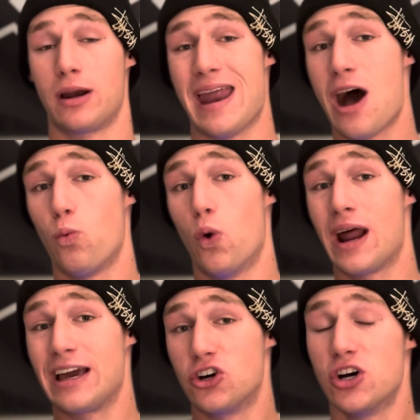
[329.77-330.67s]
Now, what
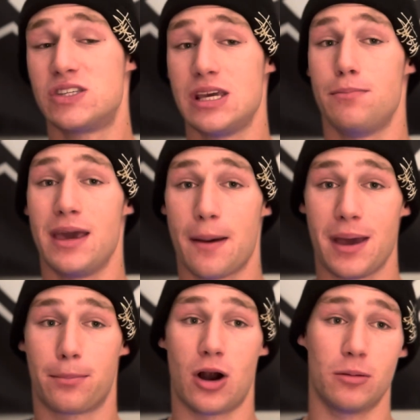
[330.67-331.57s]
I could see being a
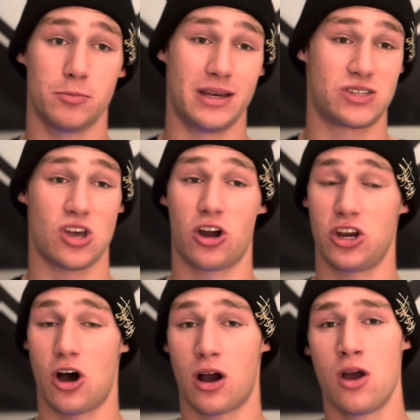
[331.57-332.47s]
big problem is Song
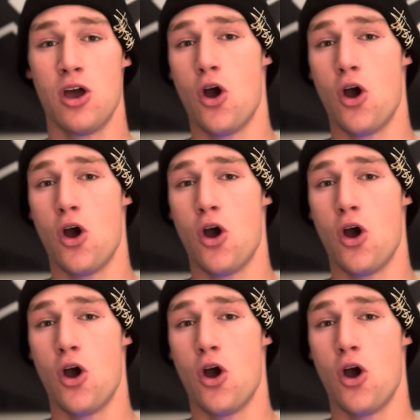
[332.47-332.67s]
Yadong,